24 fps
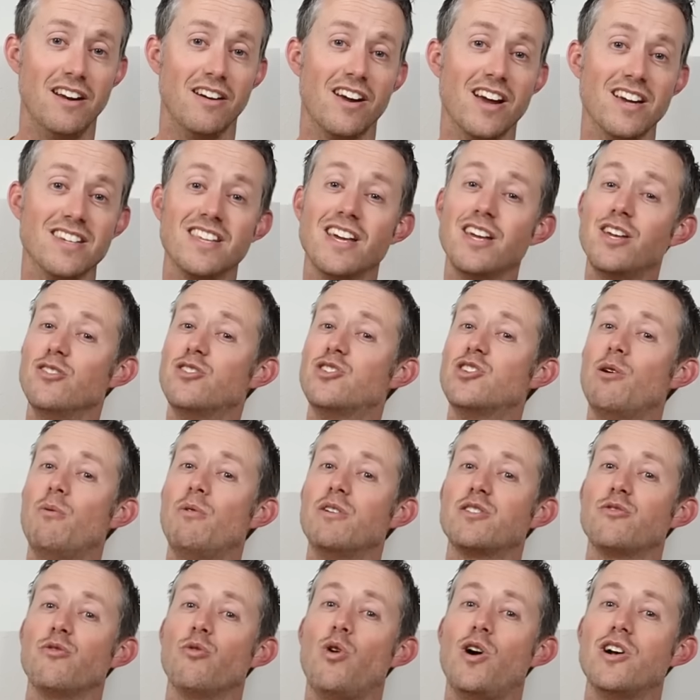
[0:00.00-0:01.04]
But guys, thank you so
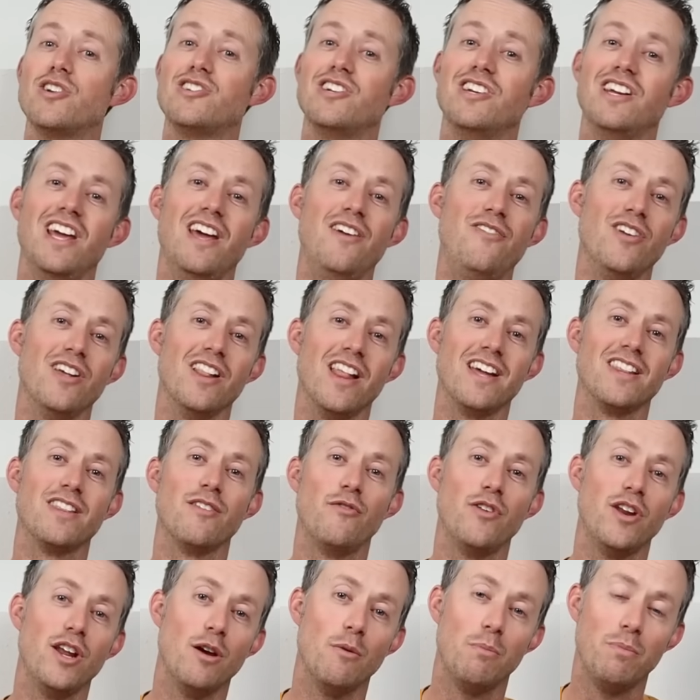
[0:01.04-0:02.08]
much for watching. If you liked
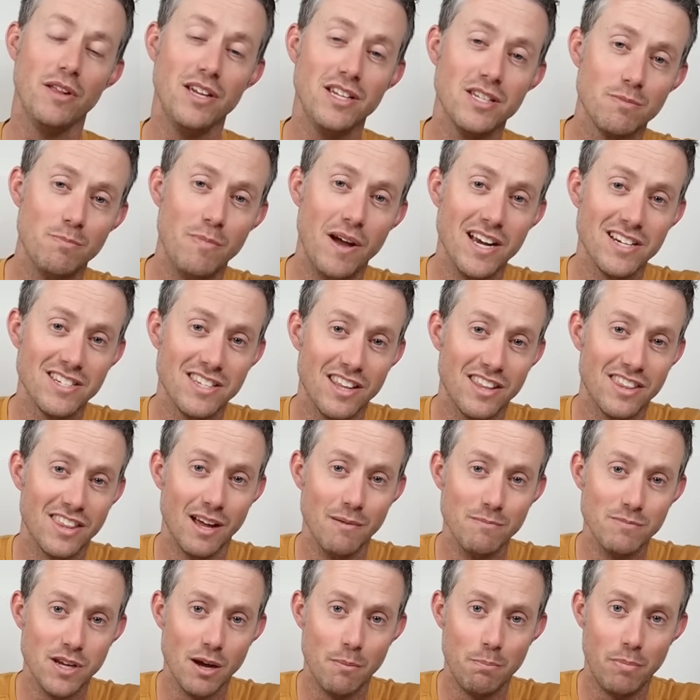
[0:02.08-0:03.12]
the video, please smash the
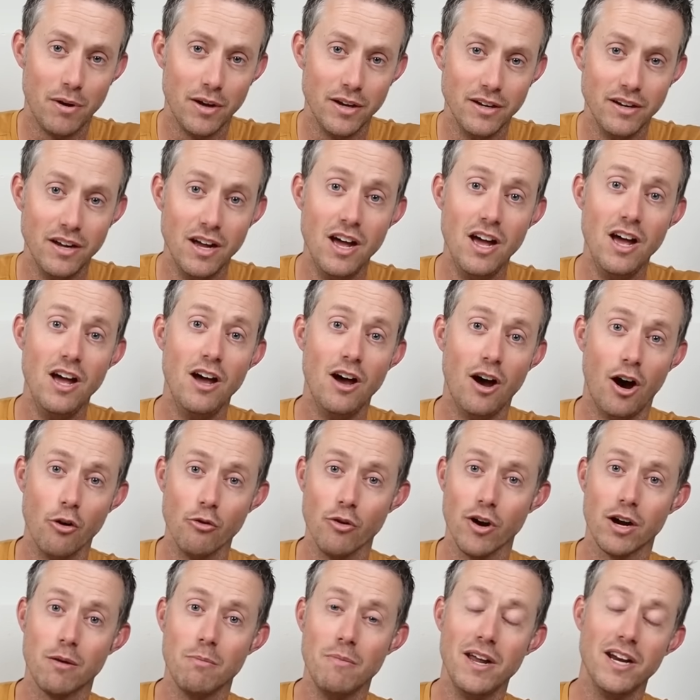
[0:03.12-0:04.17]
thumbs up button.
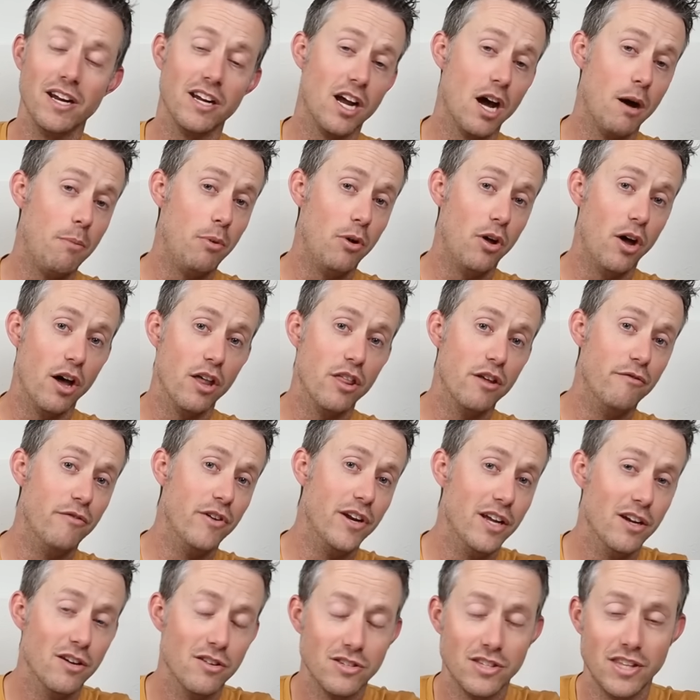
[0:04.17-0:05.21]
I'll recommend a couple other
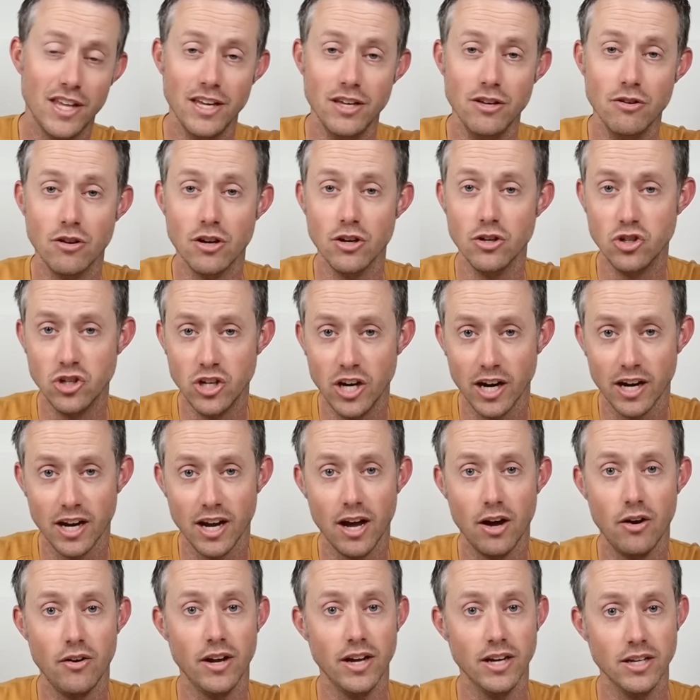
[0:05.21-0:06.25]
videos that you can check
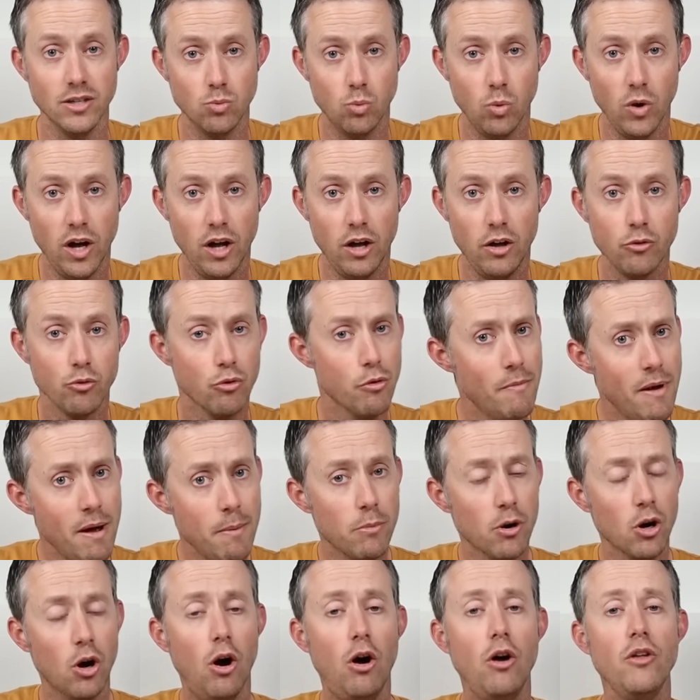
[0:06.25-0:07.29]
out as well.
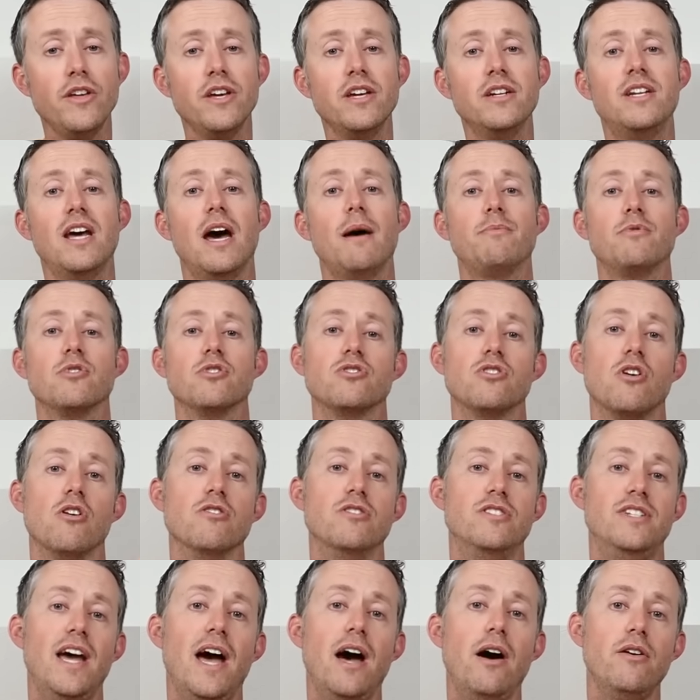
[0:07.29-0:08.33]
Remember, all the adapters
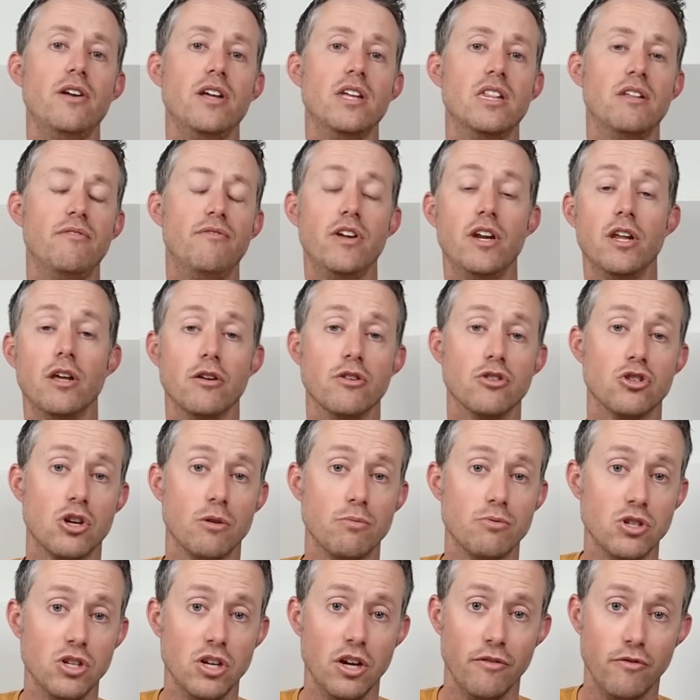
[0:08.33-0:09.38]
are down in the video
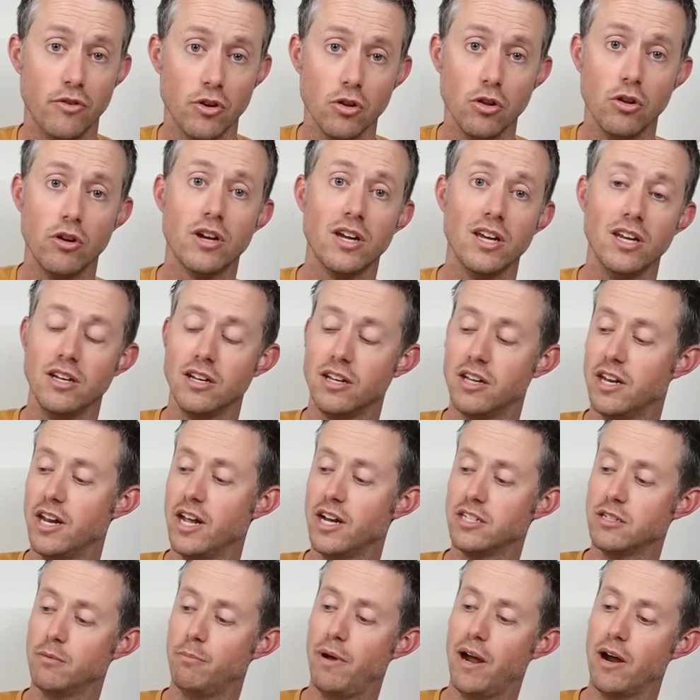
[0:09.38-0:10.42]
description if you're looking to
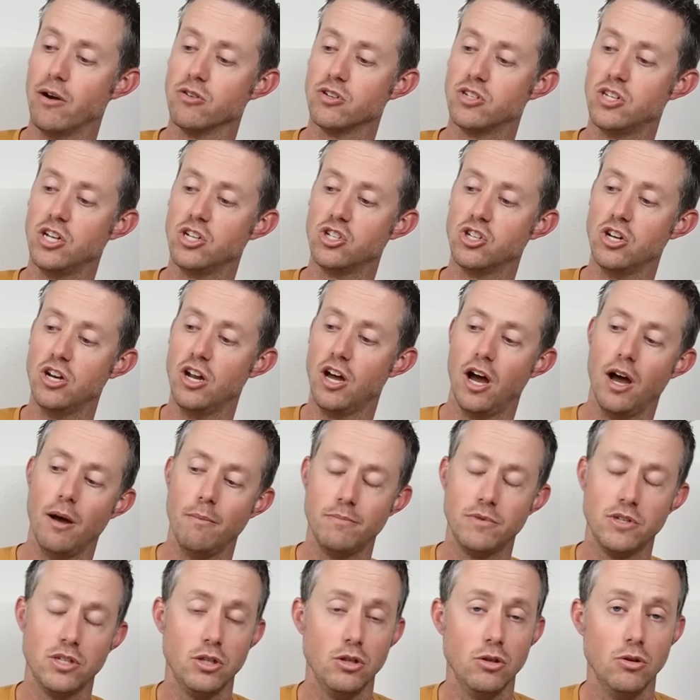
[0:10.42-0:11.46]
connect a power station
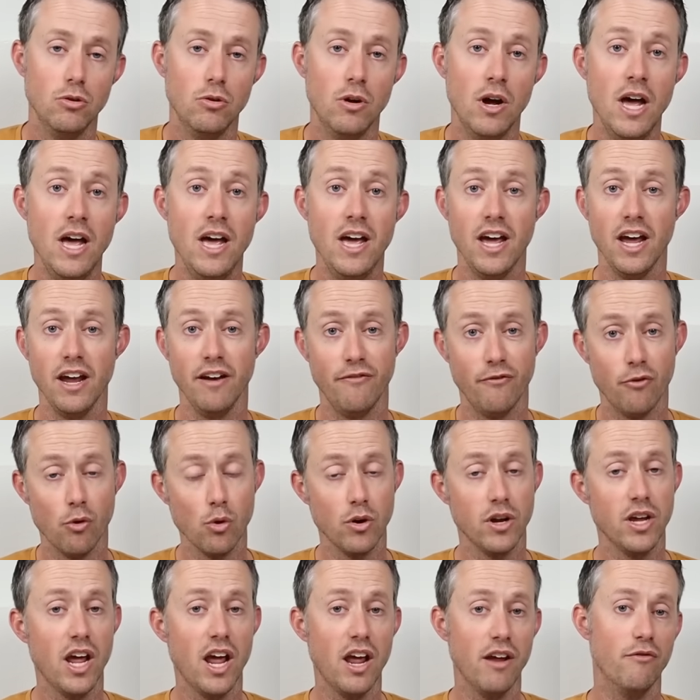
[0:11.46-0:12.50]
up to a
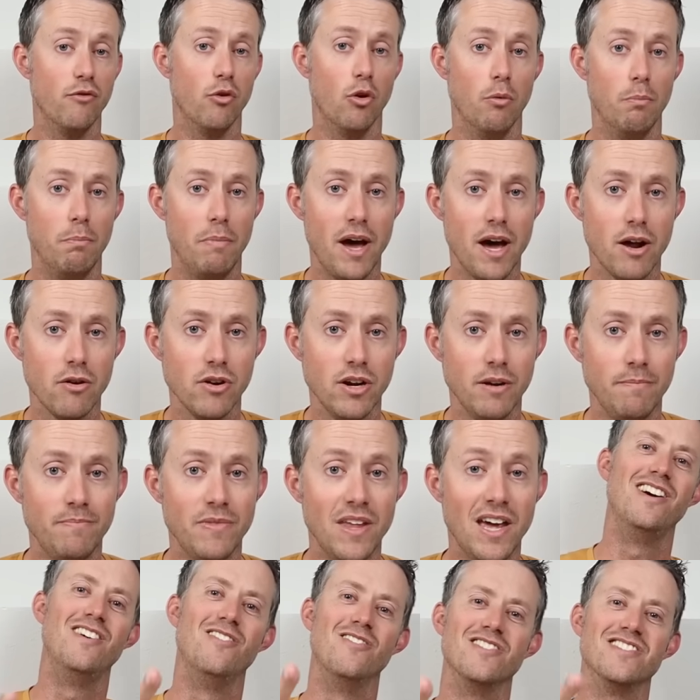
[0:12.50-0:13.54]
48 volt battery.
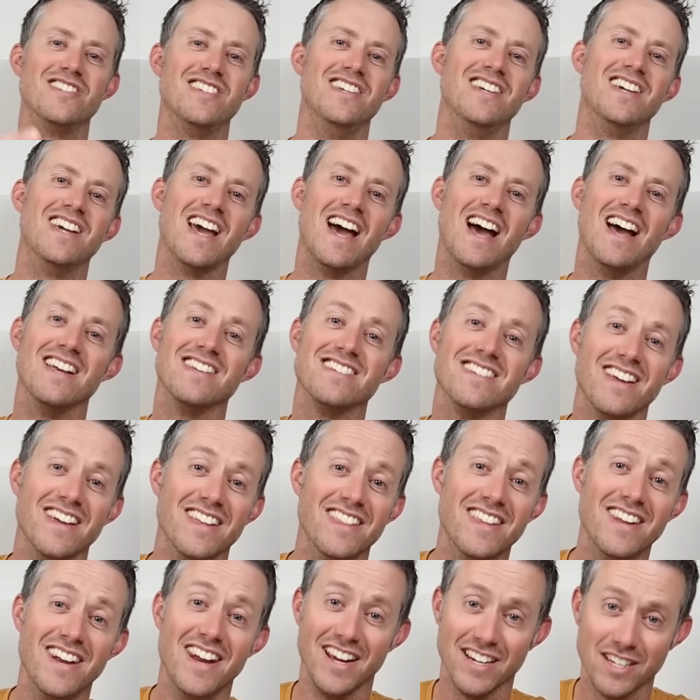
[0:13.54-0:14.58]
We'll see you guys
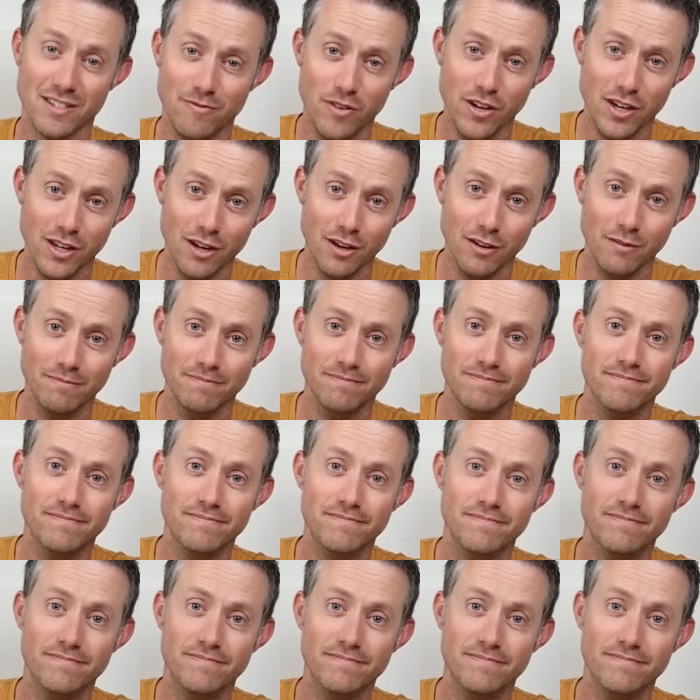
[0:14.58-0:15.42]
in the next video.